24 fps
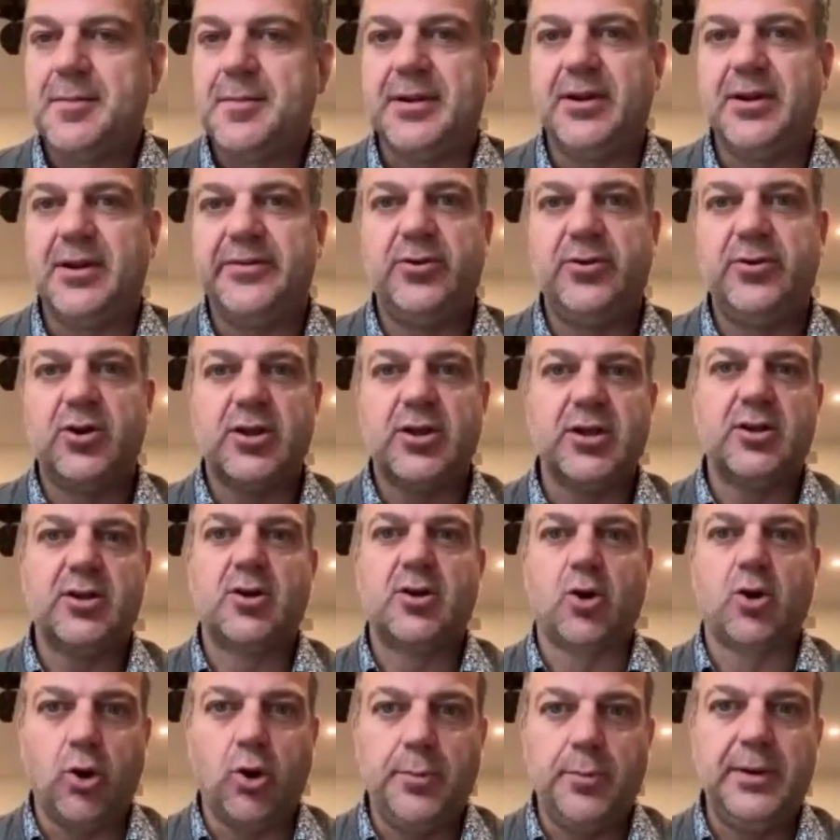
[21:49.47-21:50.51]
But if you look
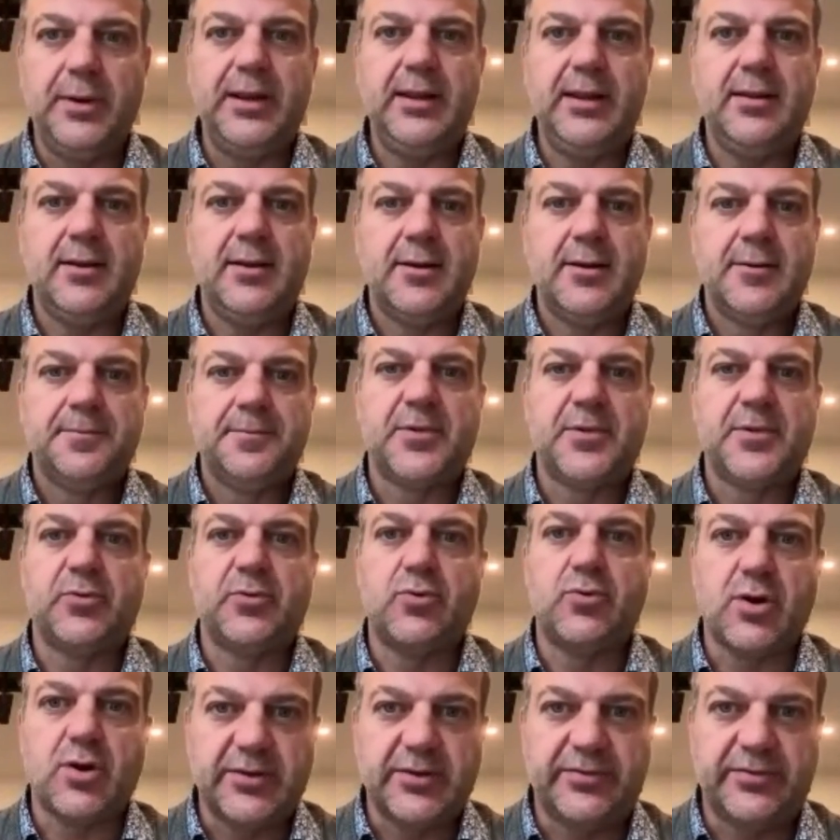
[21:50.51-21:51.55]
at globally, the
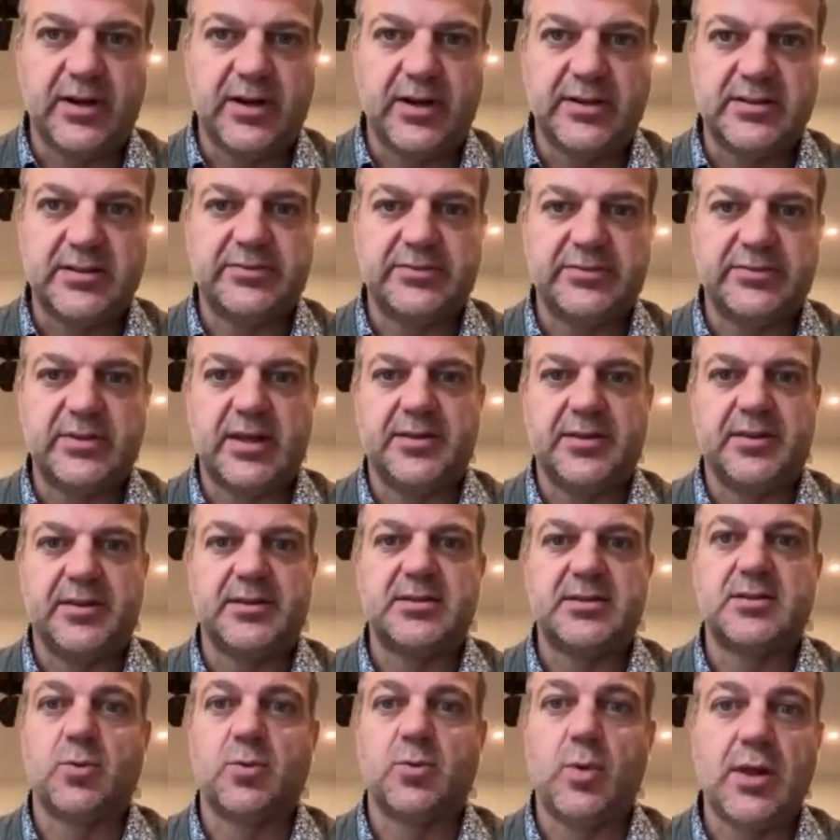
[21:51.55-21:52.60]
Rockefellers have done
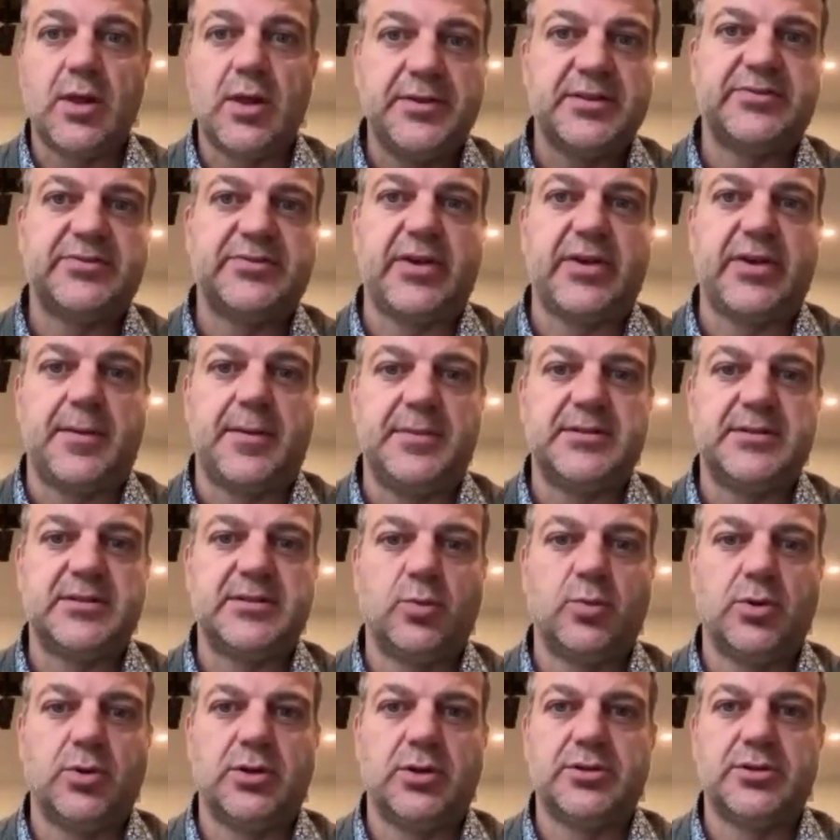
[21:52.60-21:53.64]
this. The wealthiest families in
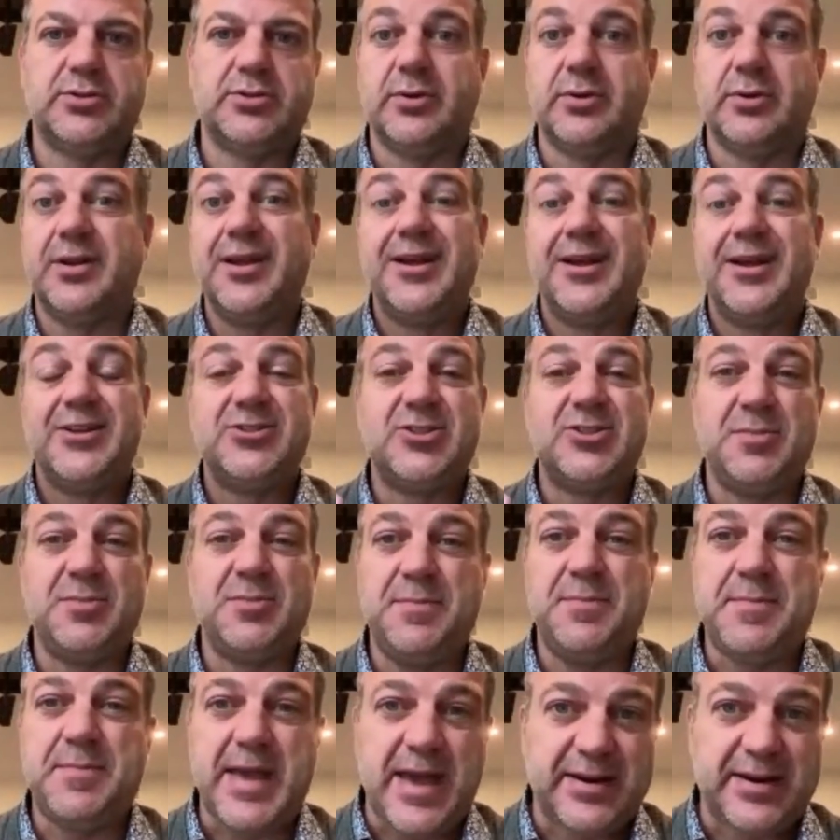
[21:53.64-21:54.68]
the world do it.
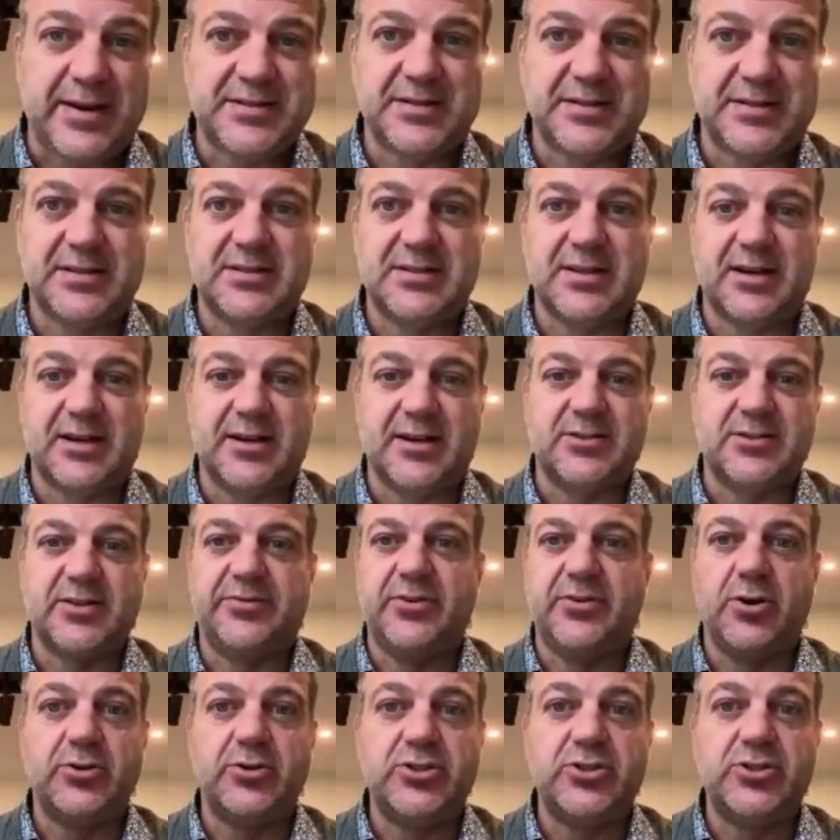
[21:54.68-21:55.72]
Jimmy Patterson's done it. So
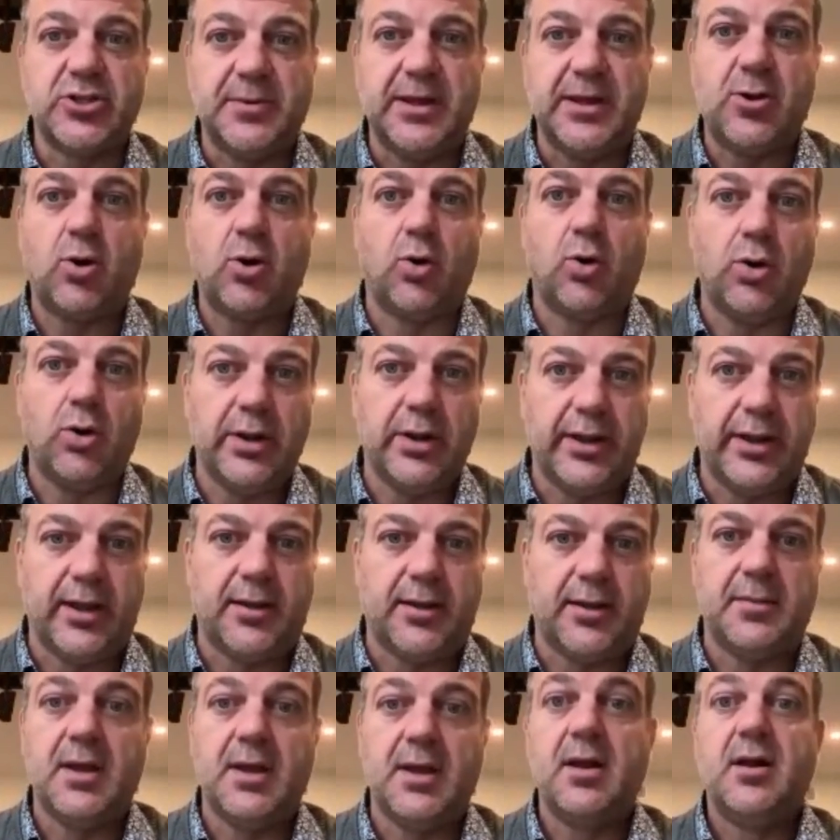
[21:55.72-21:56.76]
if you know Jimmy, call
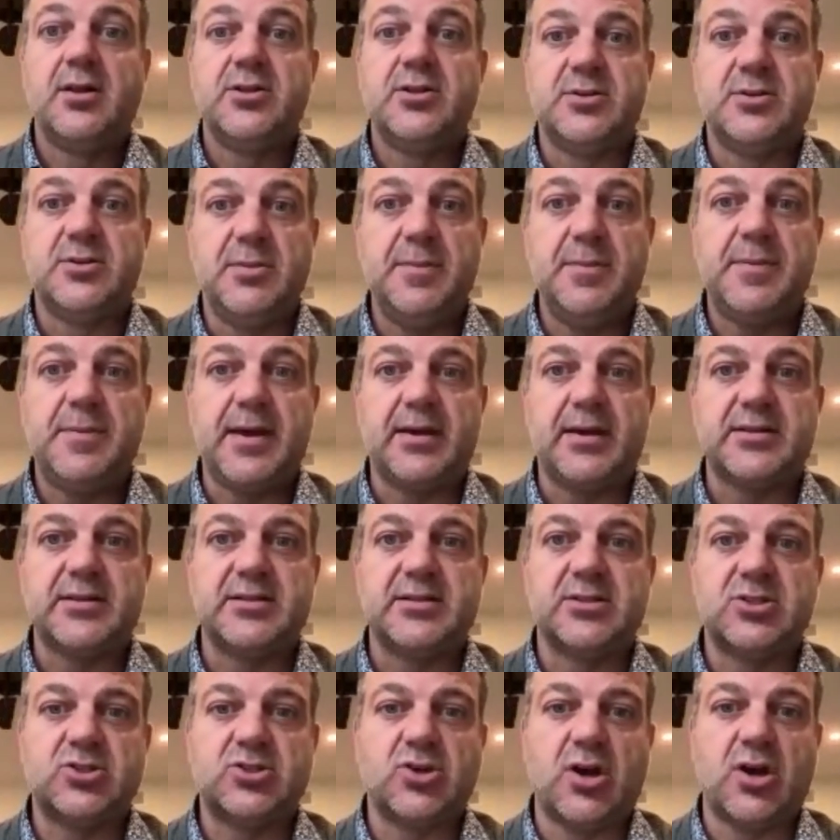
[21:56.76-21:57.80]
him. Jimmy
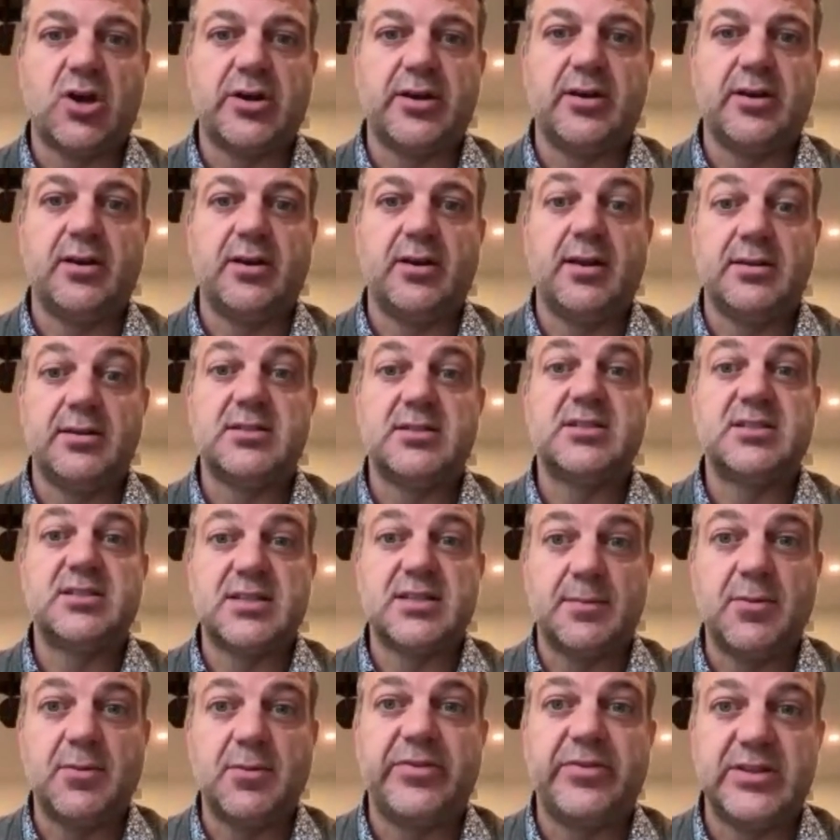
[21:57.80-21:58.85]
Patterson started
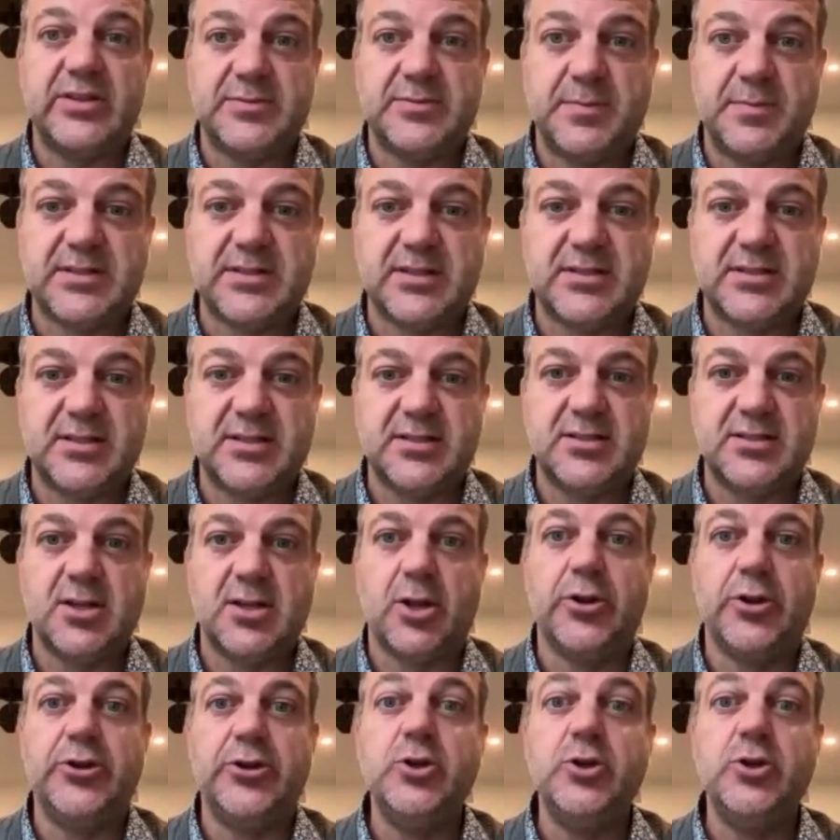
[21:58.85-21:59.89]
some of his
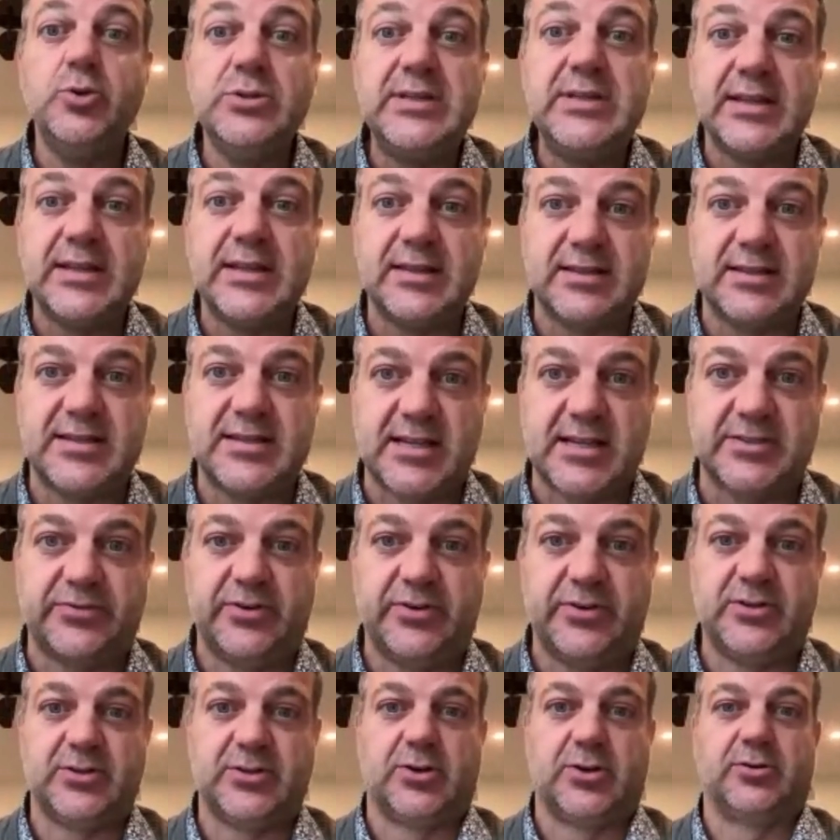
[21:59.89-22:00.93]
businesses using the
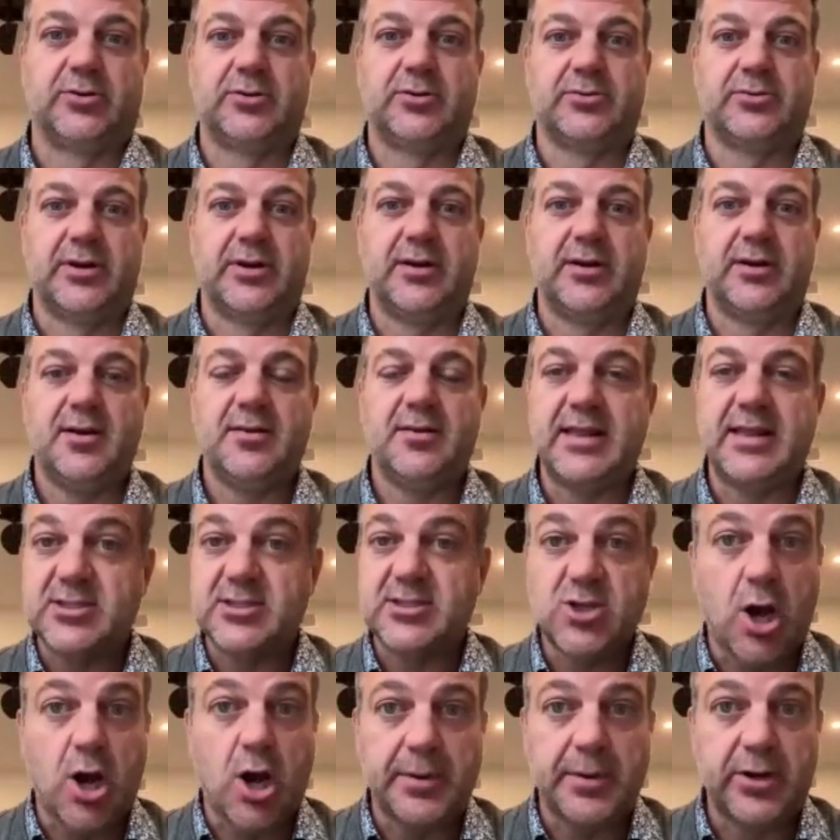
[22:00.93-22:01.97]
tax-free zone, right?
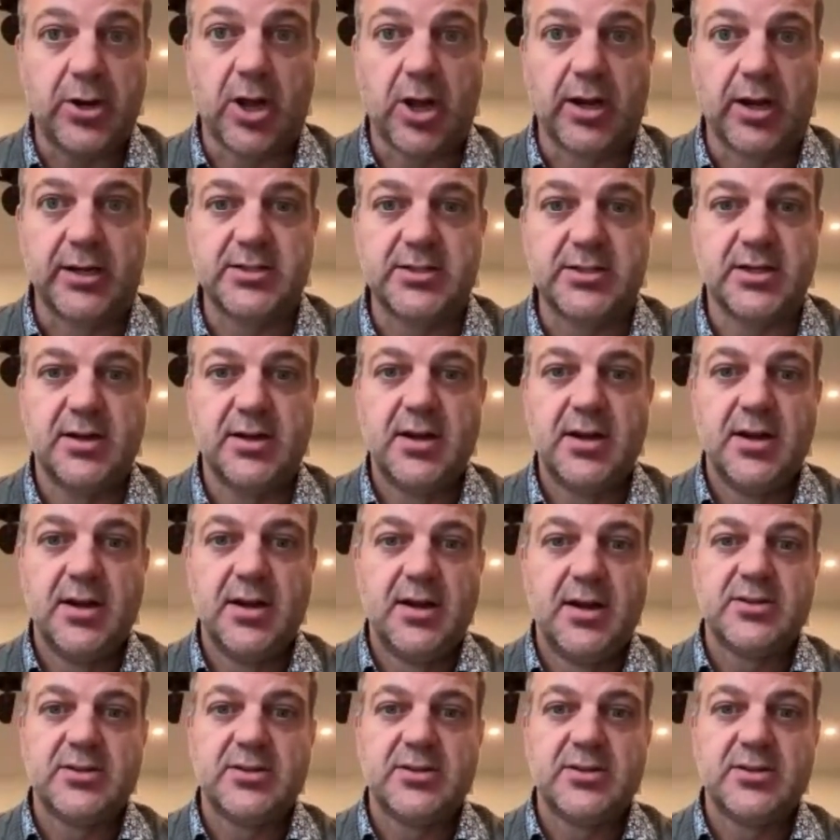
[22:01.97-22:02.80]
That's common knowledge.